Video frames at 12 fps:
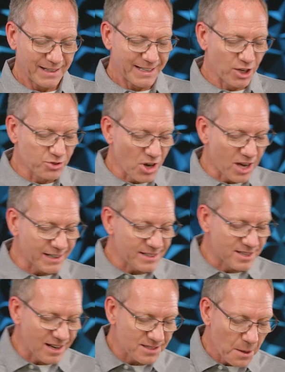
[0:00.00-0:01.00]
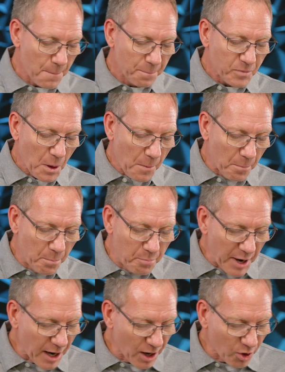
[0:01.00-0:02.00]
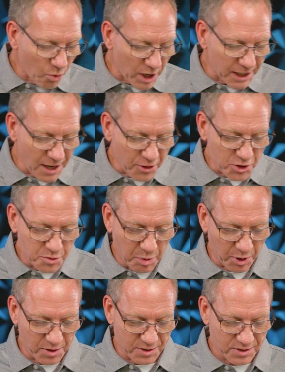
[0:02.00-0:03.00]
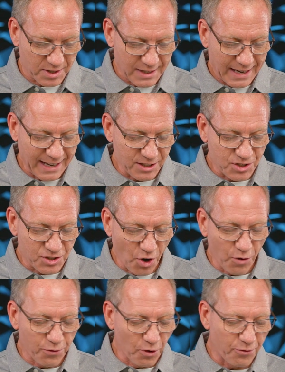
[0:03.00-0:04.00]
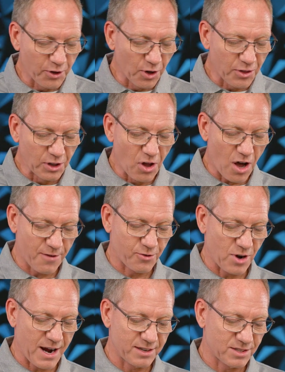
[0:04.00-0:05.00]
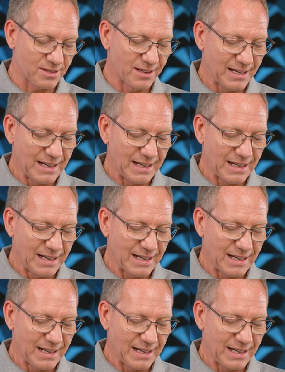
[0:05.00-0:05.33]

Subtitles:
He goes on and he says, bear one another's burdens and so fulfill the law of Christ.